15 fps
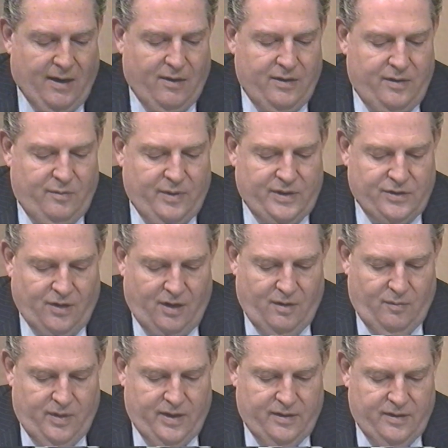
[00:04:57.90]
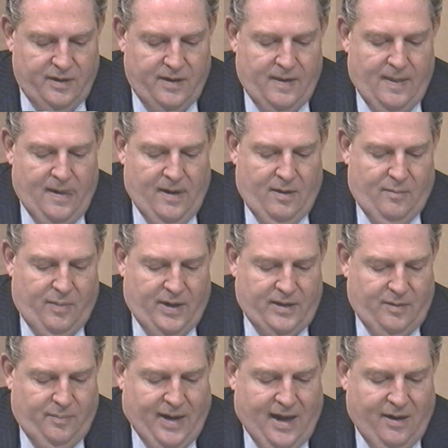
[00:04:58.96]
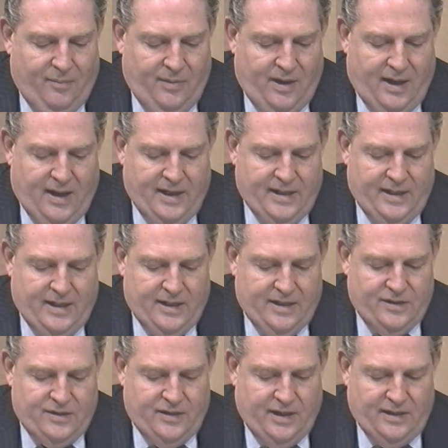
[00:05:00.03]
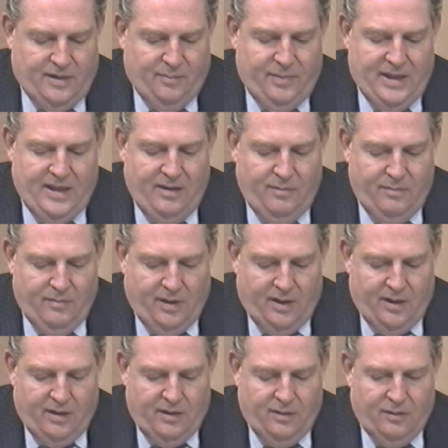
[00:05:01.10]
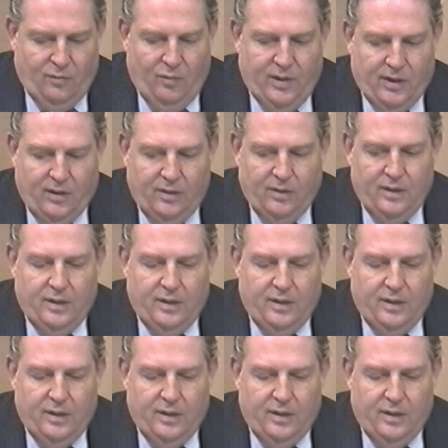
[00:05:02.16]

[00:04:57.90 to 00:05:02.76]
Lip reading: that we start with. But the bottom line is that the beam will